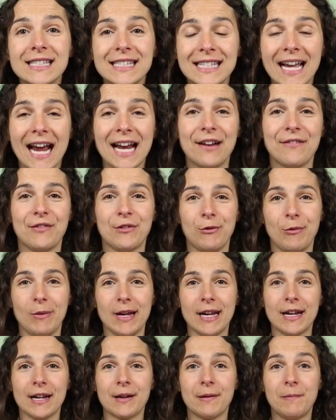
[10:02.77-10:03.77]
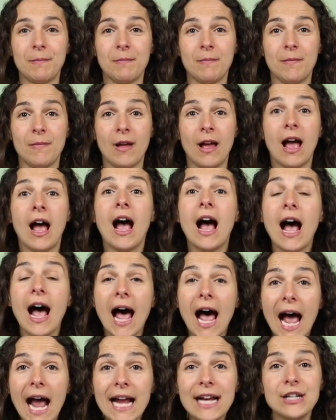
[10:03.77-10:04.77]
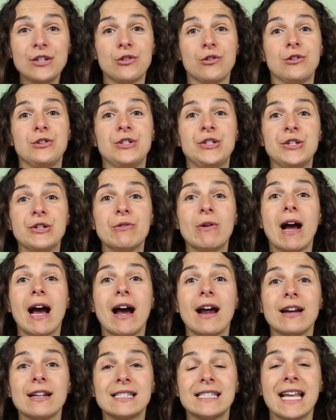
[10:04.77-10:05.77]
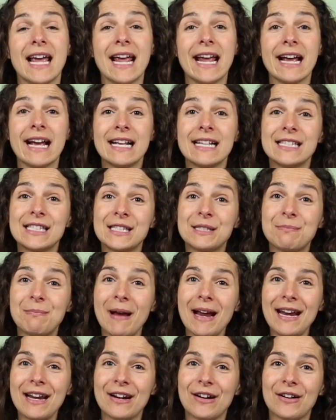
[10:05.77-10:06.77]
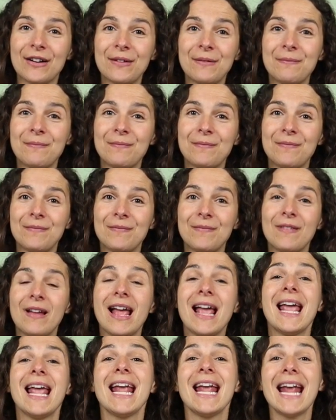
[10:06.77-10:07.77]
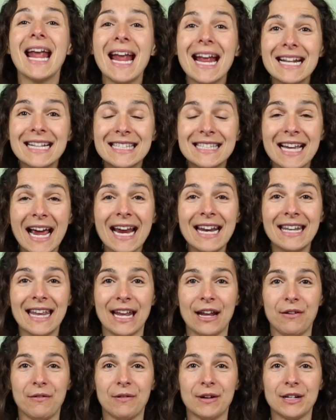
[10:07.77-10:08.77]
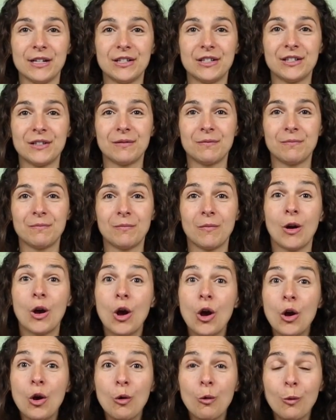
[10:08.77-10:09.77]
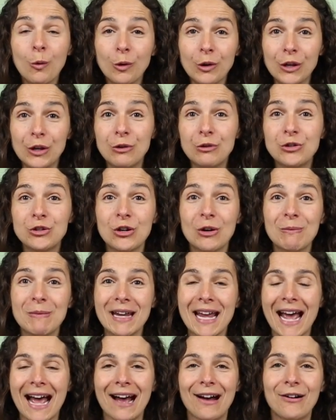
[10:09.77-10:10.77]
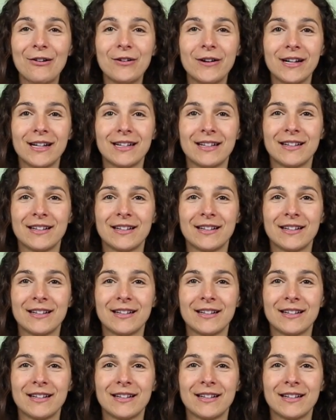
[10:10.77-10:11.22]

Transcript: sign of the week. I showed you how to say spider in sign language. Will you show me how?